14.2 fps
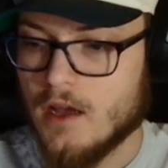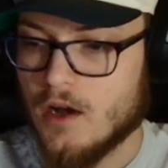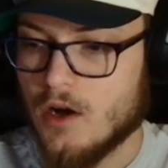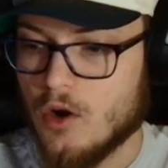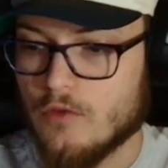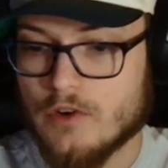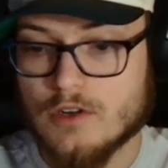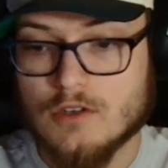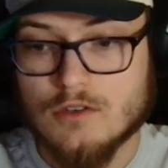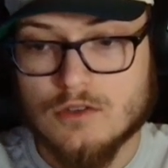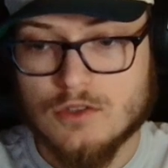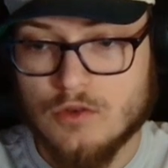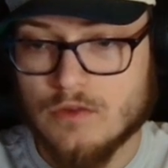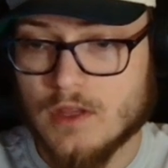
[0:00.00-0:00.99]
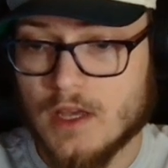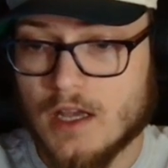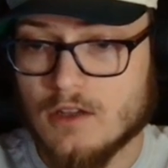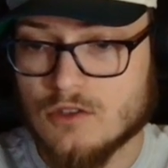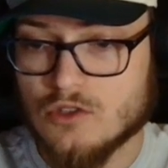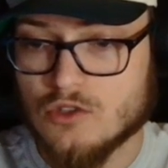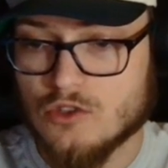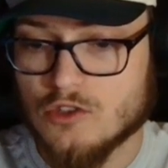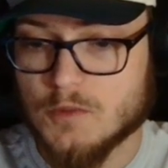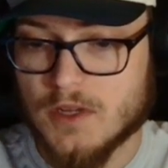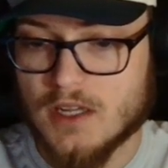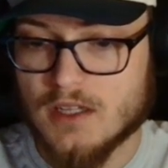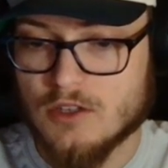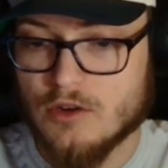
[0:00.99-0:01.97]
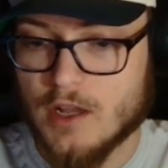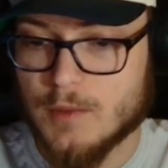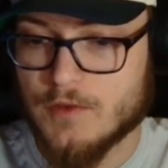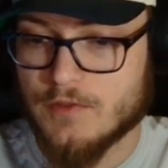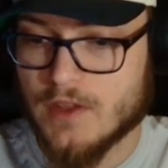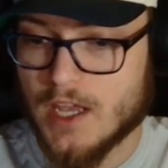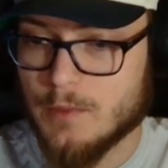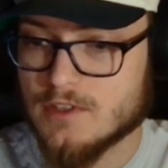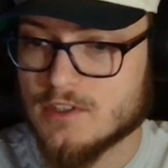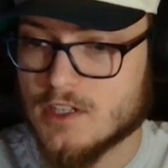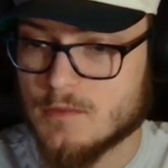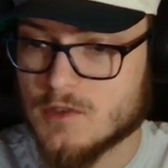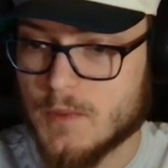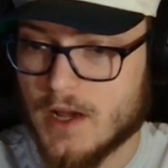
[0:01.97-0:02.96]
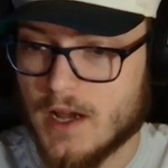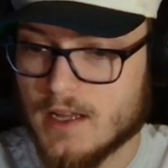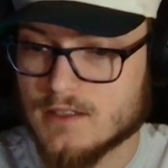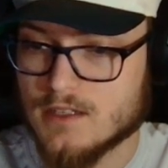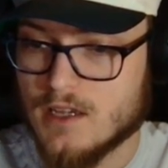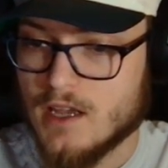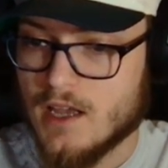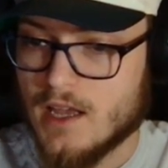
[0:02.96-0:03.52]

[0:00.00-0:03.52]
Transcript: over 2,000 joules per kilogram of CAPE in some spots.